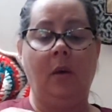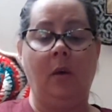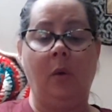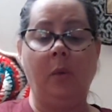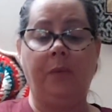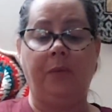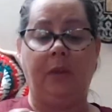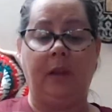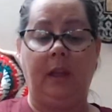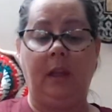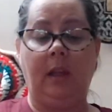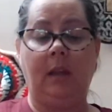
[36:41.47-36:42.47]

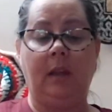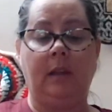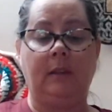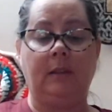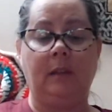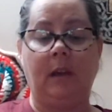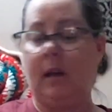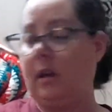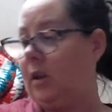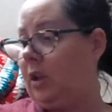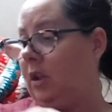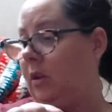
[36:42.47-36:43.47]
Hopefully, it's
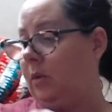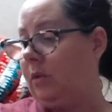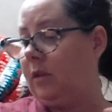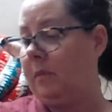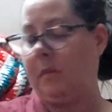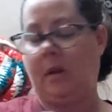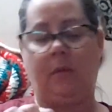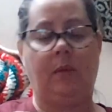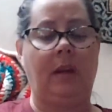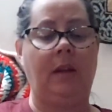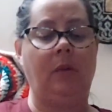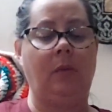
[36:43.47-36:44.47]
not a huge
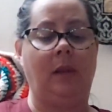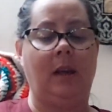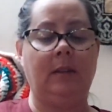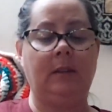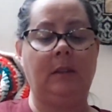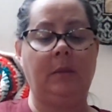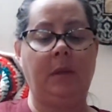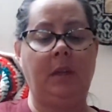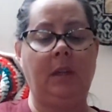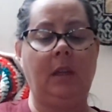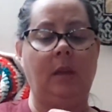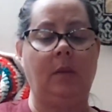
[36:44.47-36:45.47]
amount. I know last time I
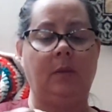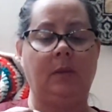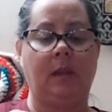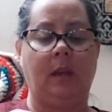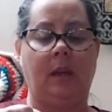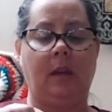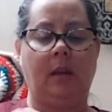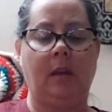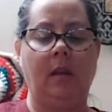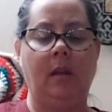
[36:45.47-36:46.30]
did it, it was like